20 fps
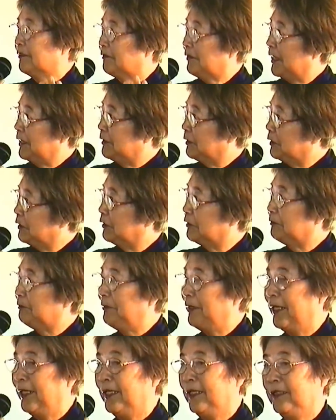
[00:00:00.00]
rented to
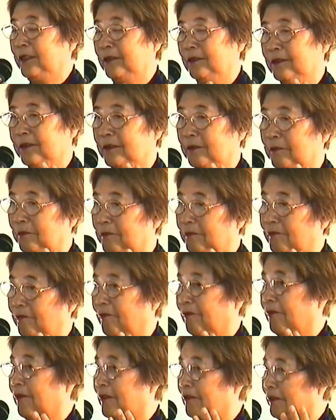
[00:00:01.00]
pay,
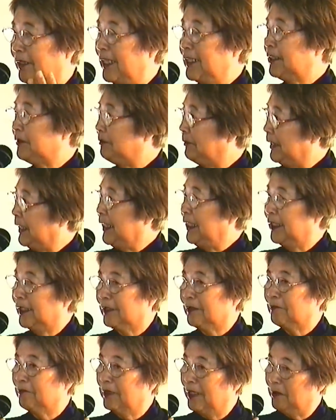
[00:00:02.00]
raised me
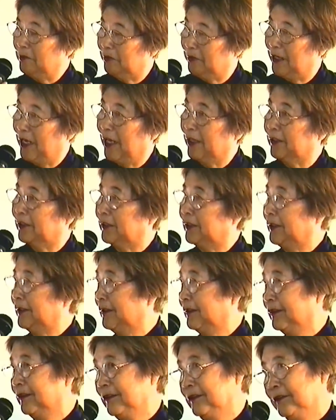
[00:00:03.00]
and my
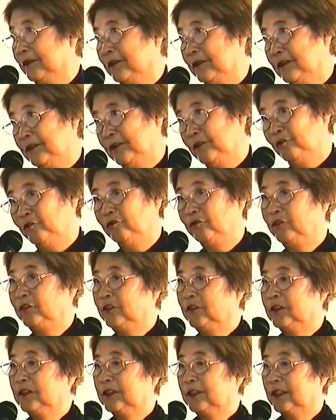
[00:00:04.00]
brother.
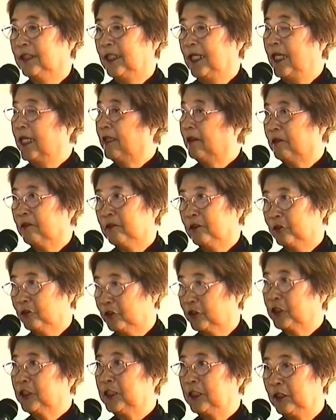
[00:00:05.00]
And
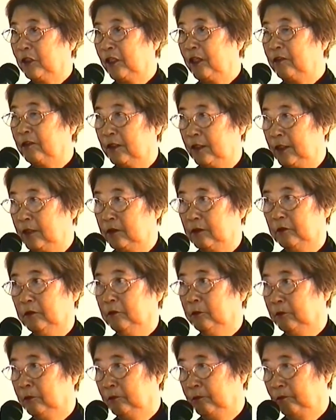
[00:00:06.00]
of course, you know, they were
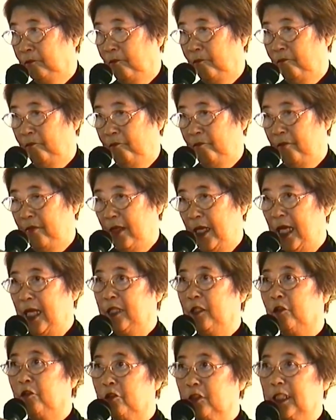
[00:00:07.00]
little
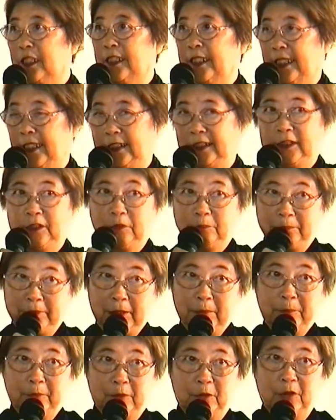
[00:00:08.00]
unorganized
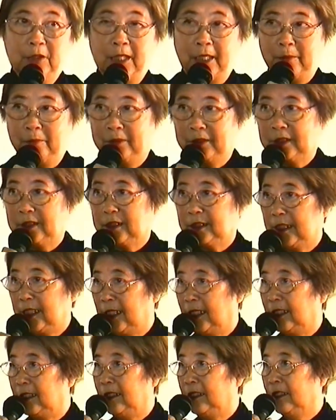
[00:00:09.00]
people, I must
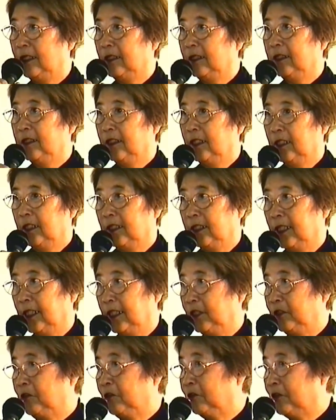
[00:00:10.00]
say, and
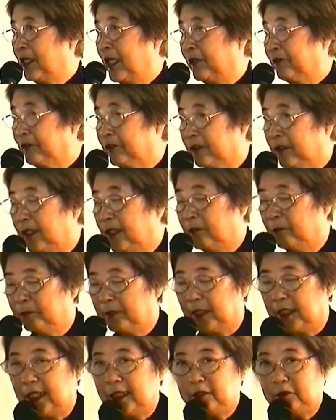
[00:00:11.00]
I took after them.
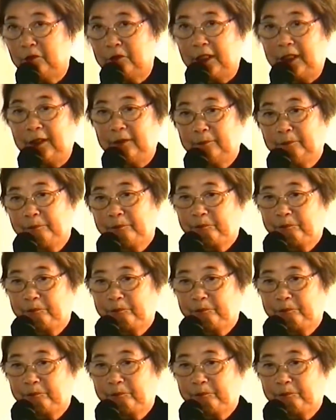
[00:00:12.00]
But anyway,